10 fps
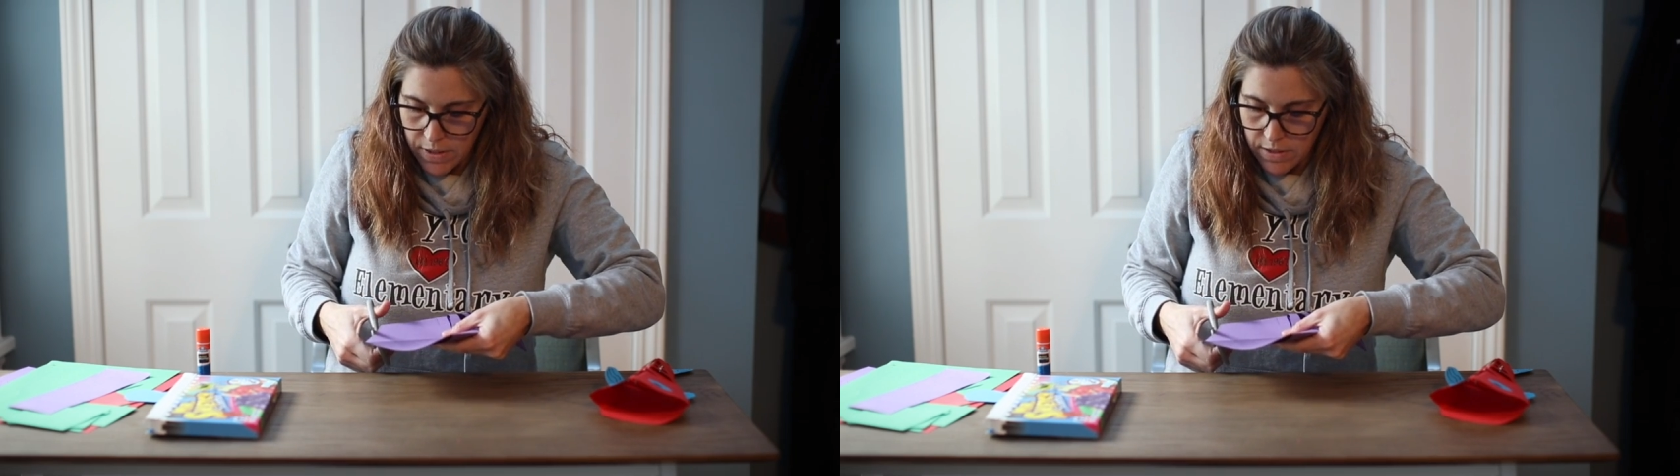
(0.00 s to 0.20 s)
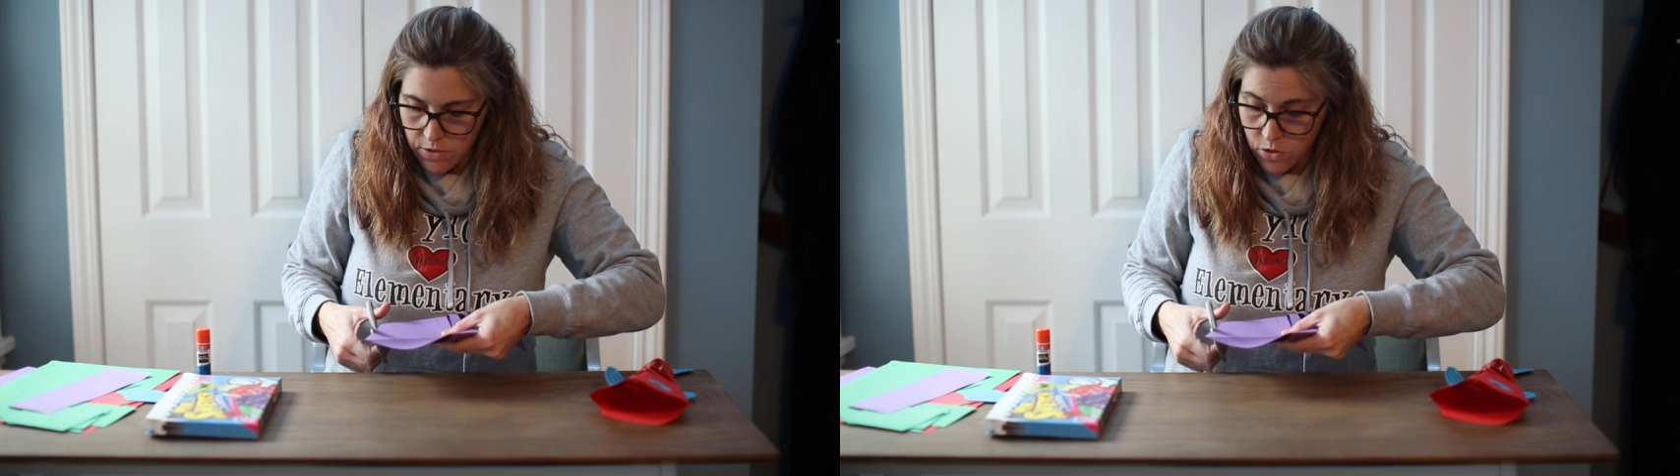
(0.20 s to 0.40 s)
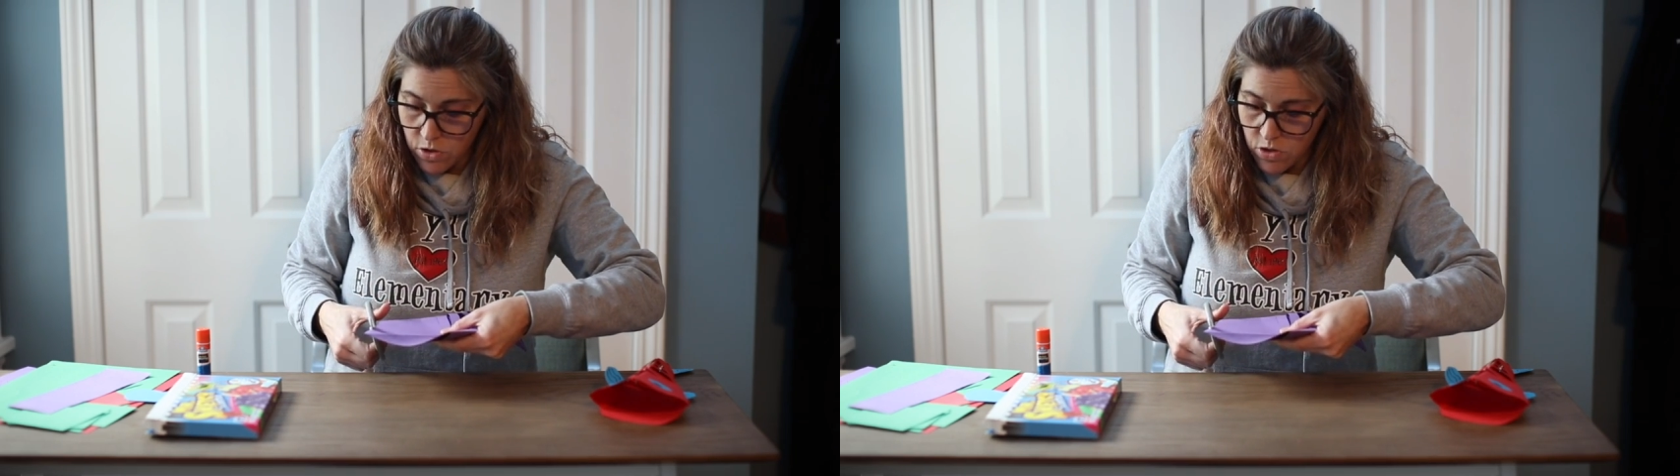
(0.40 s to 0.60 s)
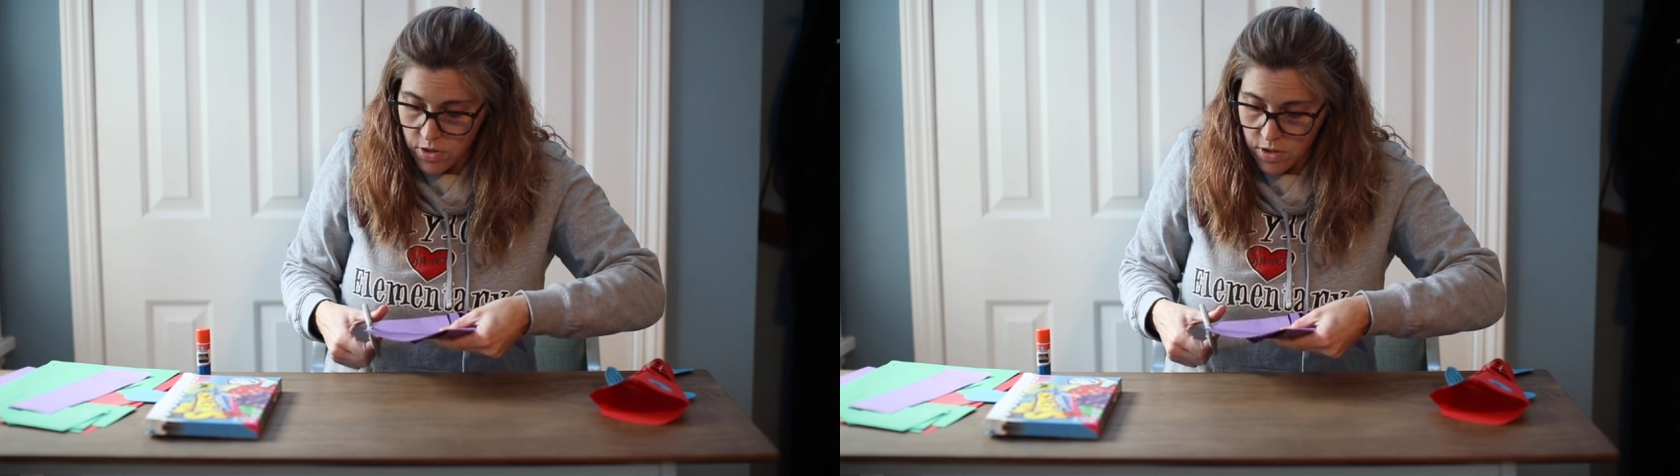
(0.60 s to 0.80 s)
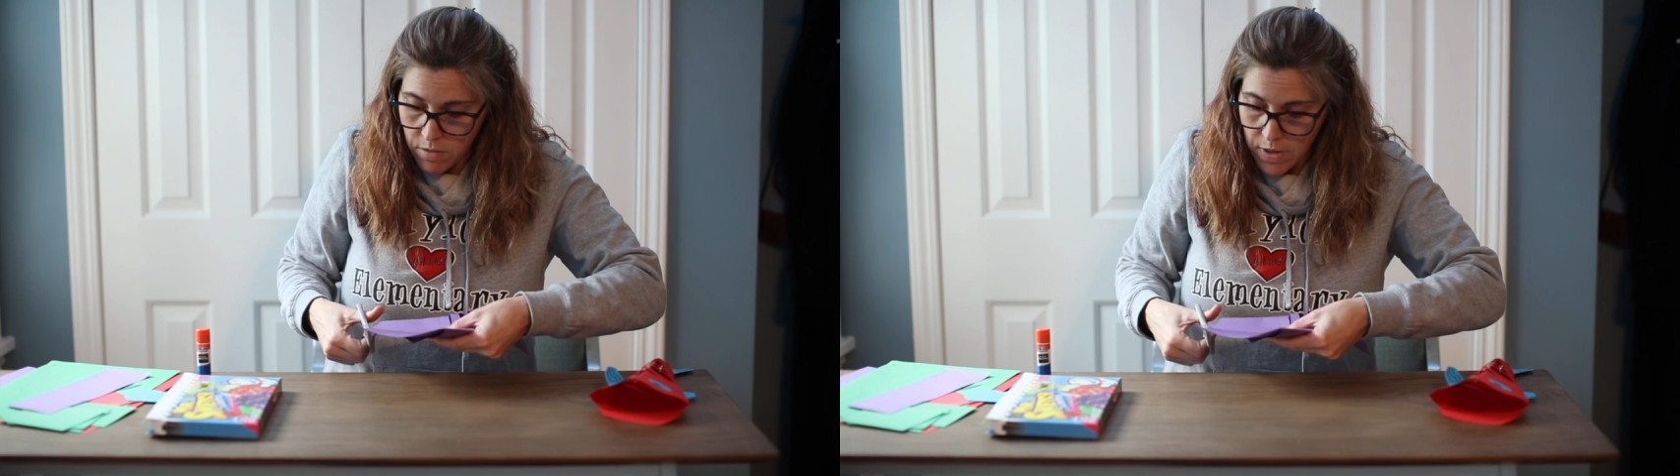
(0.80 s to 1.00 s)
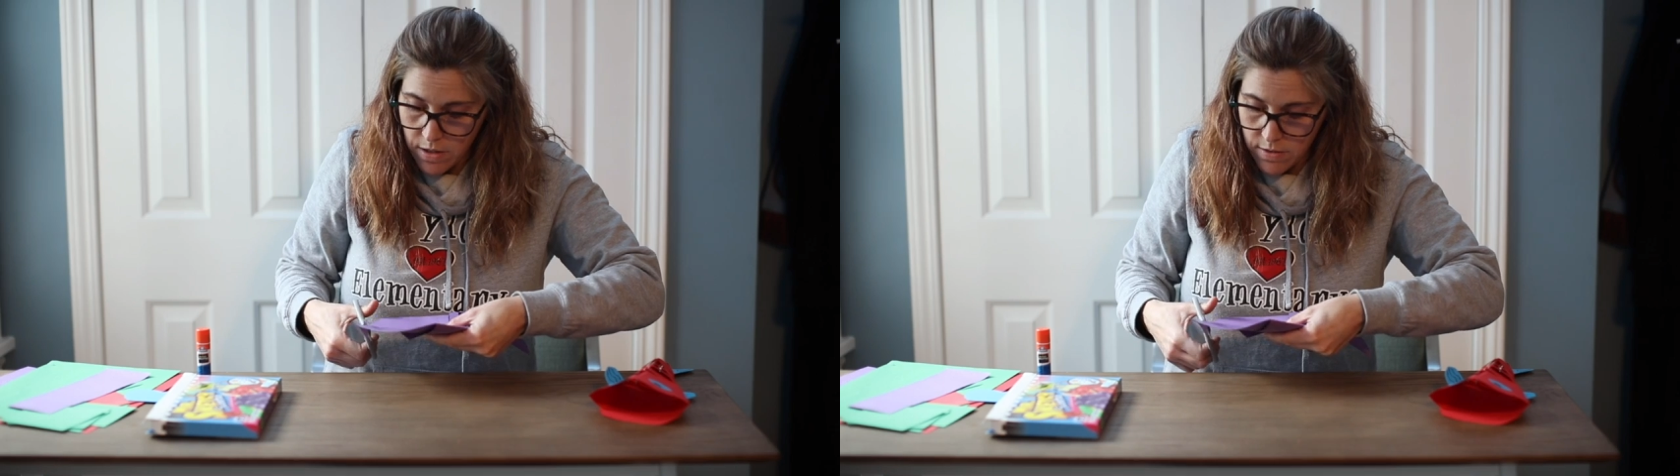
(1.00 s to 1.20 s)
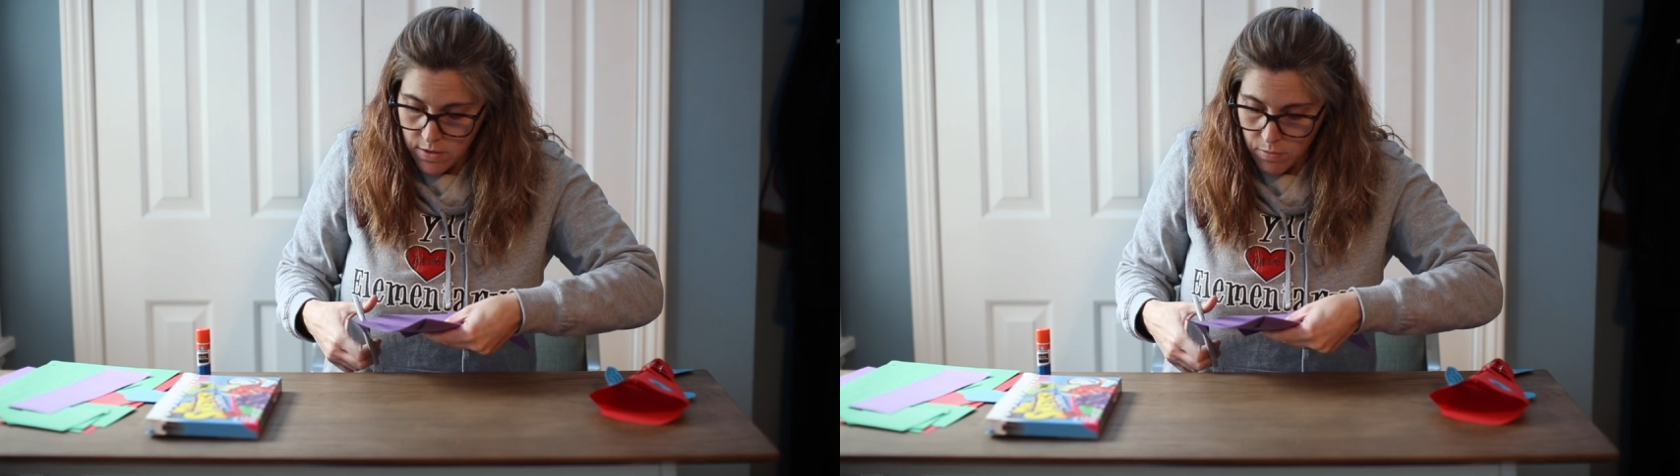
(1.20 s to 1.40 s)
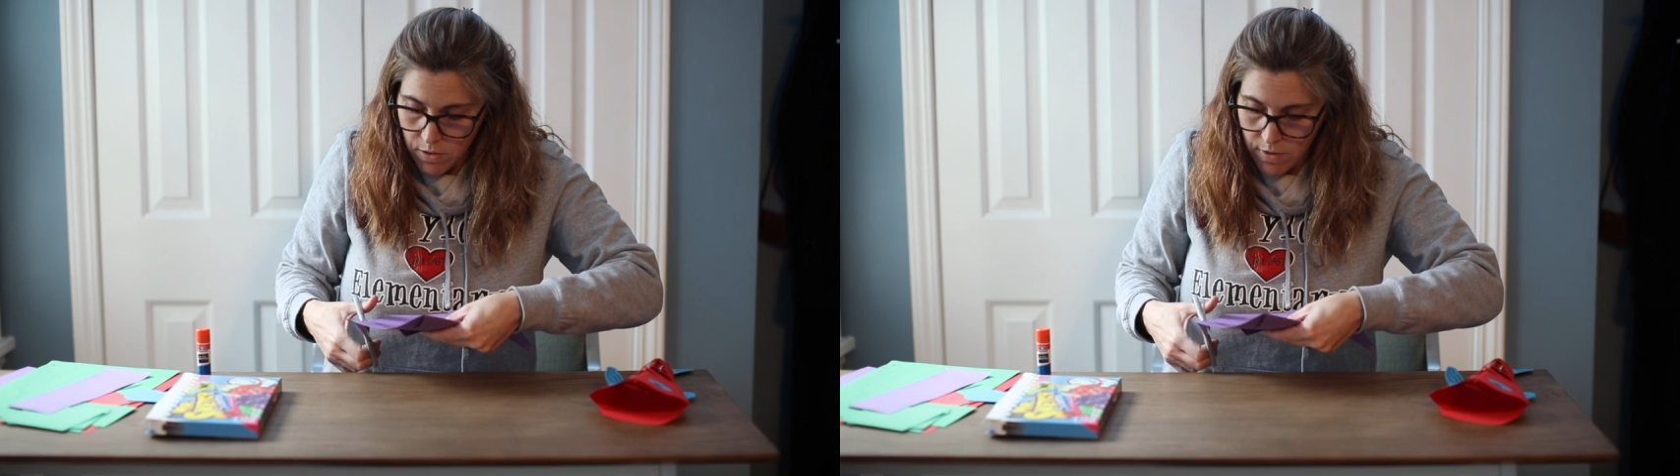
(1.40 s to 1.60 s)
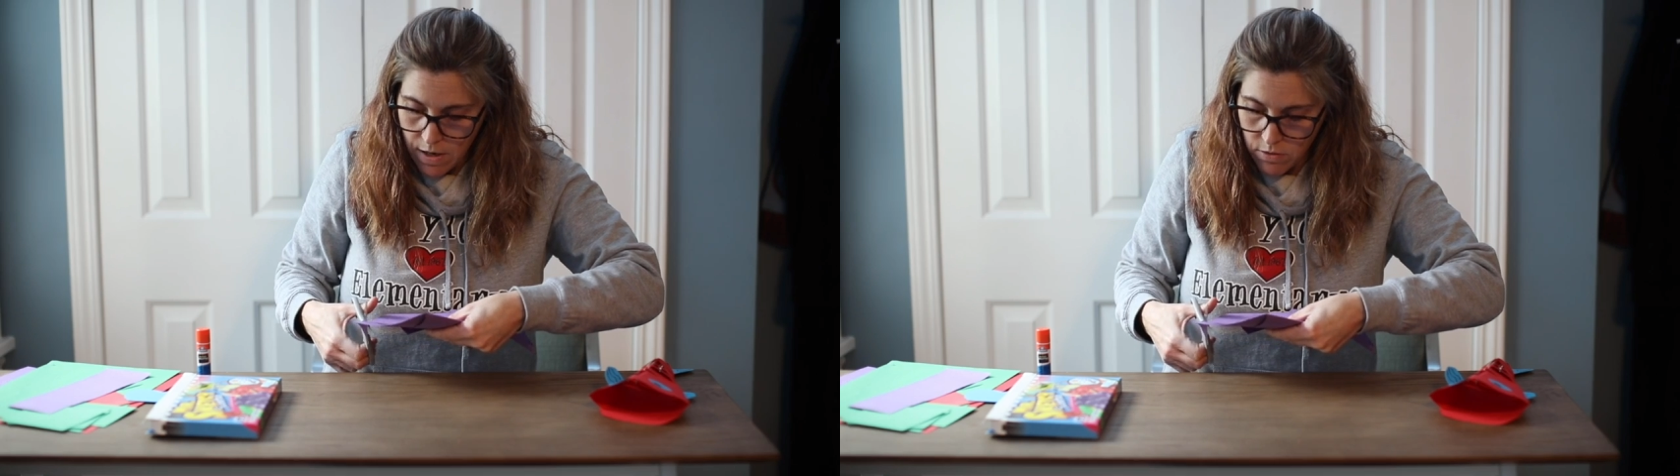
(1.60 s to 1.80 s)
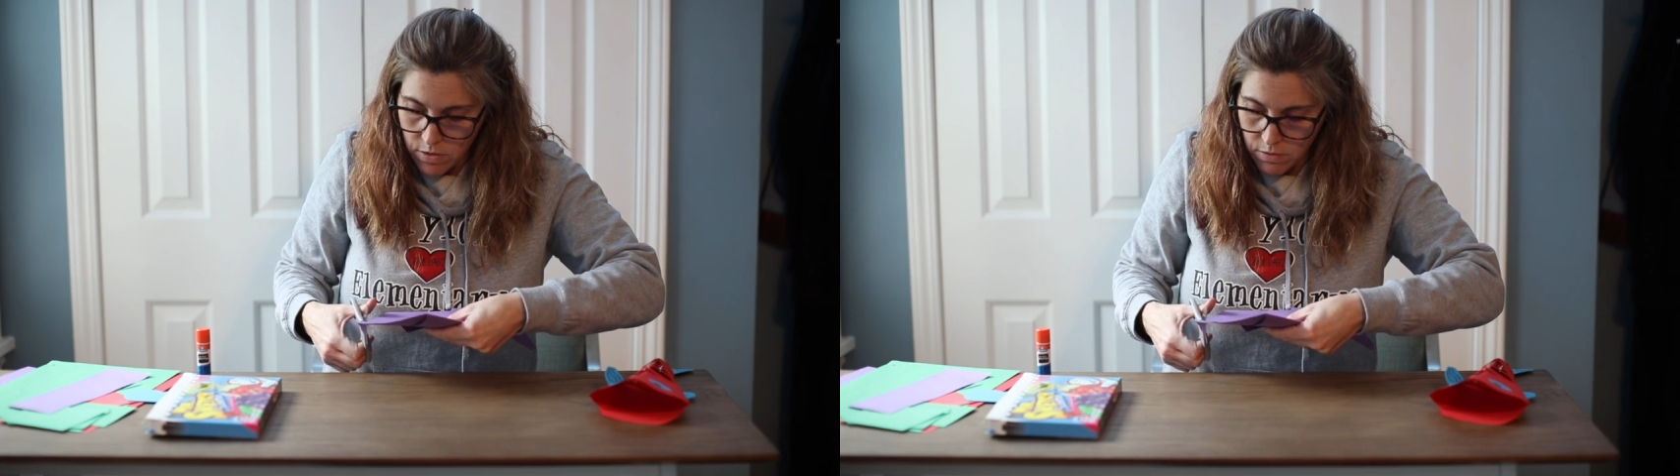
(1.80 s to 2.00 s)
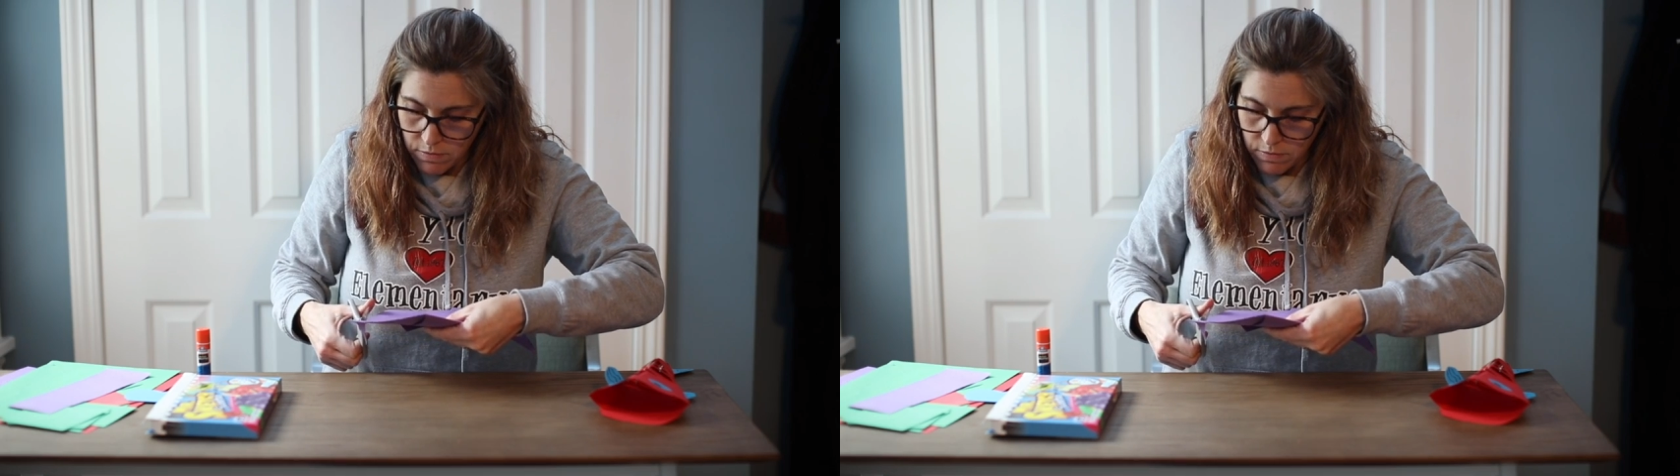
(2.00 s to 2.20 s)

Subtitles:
scissors and just going to make this a little bit round.